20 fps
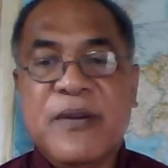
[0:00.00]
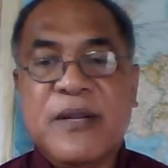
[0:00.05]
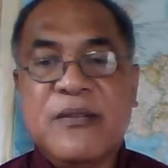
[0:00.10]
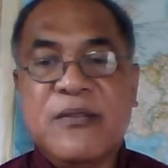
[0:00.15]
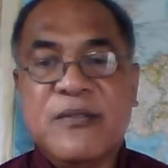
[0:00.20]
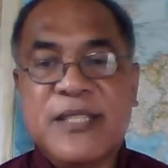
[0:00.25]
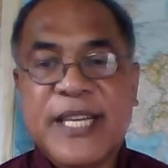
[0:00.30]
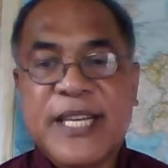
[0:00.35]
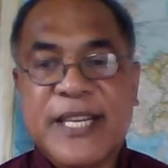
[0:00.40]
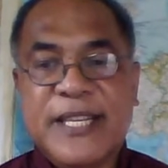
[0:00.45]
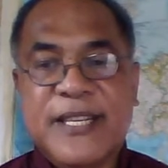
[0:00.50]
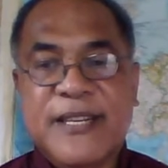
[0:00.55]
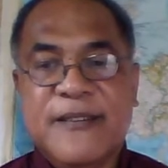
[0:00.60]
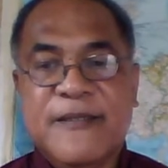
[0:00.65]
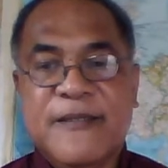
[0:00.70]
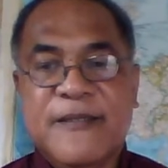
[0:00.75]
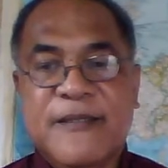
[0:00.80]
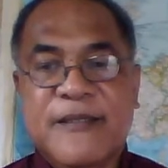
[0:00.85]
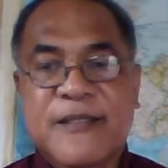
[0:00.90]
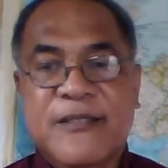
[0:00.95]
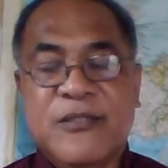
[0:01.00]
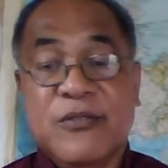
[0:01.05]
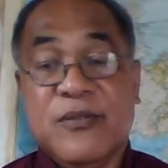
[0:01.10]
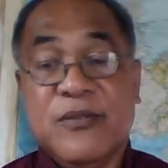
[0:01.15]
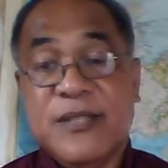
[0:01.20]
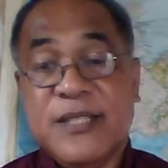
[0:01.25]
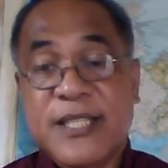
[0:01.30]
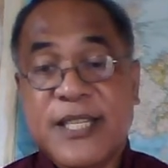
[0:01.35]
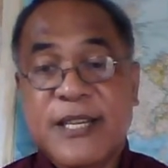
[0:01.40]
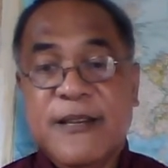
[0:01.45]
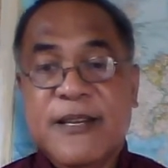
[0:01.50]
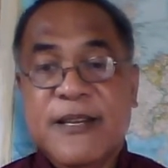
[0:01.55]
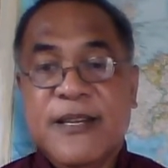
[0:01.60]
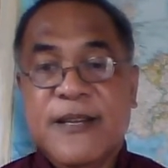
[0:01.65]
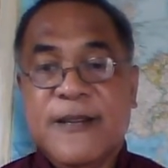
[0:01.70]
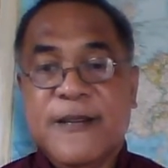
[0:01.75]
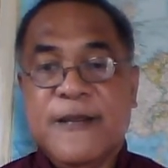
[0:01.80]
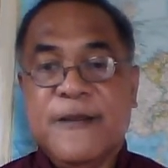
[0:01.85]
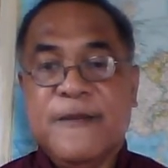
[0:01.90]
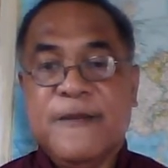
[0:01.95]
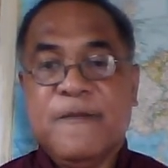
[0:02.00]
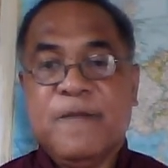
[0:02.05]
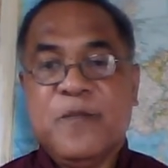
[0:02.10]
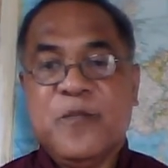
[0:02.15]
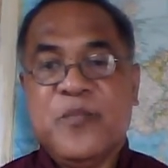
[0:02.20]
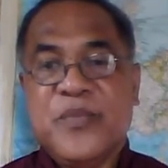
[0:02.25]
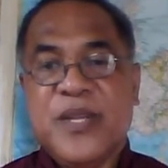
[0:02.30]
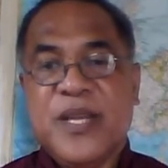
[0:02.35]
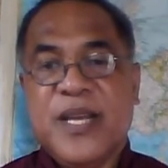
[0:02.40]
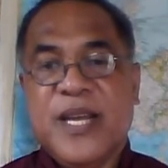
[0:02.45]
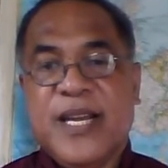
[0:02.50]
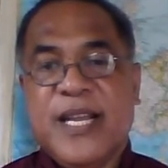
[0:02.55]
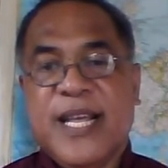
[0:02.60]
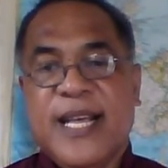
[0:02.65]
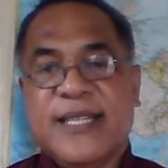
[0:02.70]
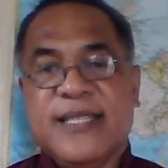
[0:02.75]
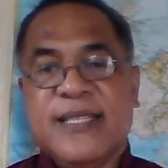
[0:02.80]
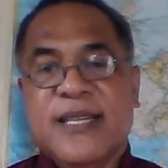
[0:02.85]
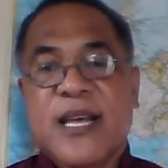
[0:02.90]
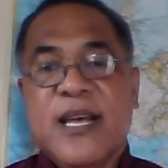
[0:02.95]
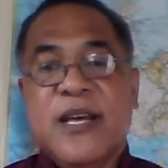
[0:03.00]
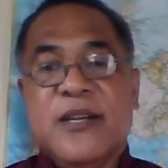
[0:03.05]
to Satan. So you see, it has